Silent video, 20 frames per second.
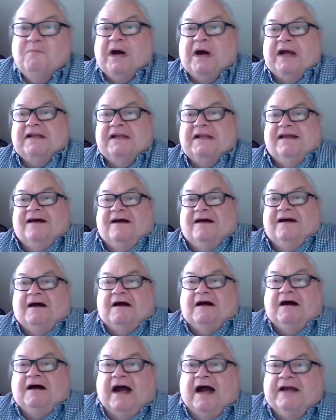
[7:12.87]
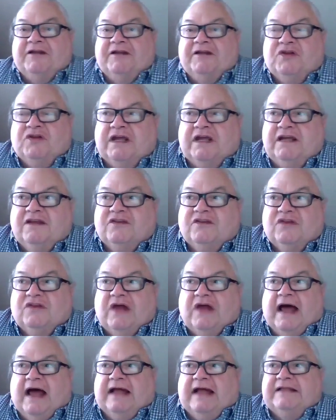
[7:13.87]
But I think
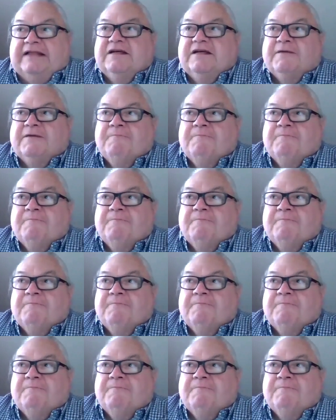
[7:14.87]
that